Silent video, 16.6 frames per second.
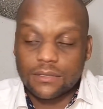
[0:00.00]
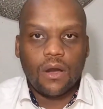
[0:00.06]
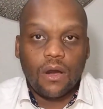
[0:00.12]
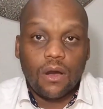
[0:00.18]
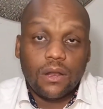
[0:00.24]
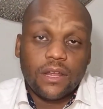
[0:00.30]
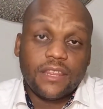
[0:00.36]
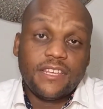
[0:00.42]

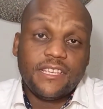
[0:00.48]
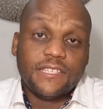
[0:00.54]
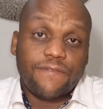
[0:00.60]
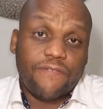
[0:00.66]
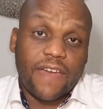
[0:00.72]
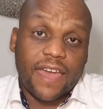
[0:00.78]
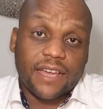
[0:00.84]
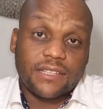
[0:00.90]
All of these
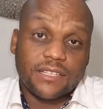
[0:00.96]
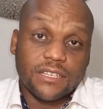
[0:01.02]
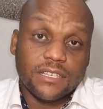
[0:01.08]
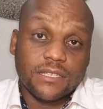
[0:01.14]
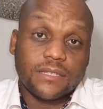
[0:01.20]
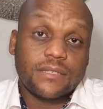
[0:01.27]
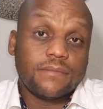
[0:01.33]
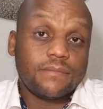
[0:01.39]

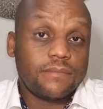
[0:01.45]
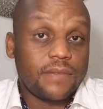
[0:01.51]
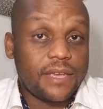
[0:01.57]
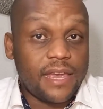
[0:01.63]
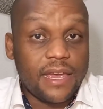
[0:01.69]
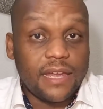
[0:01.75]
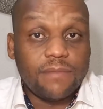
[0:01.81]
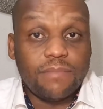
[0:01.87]
factors
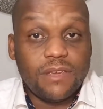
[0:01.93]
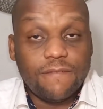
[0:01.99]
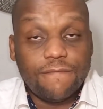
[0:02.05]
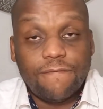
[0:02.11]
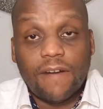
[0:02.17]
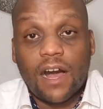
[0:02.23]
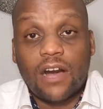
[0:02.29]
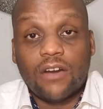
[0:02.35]
can be
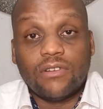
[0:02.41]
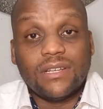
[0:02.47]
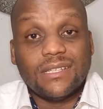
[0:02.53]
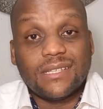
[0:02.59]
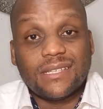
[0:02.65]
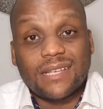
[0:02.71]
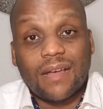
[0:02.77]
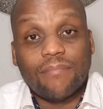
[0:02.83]
found in
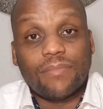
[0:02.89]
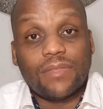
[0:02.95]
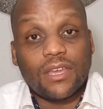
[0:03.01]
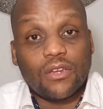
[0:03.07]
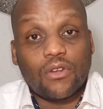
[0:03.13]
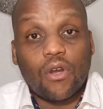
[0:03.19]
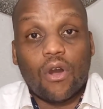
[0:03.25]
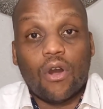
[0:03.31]
something
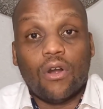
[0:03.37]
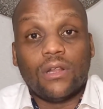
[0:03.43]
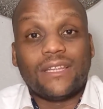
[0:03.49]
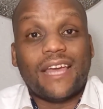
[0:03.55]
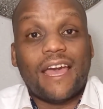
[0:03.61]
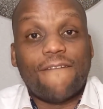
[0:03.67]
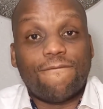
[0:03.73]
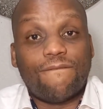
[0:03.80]
called
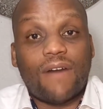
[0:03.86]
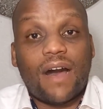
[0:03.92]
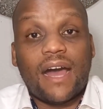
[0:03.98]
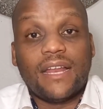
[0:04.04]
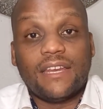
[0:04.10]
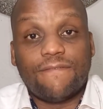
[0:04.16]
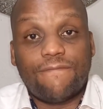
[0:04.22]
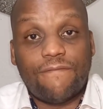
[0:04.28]
a fund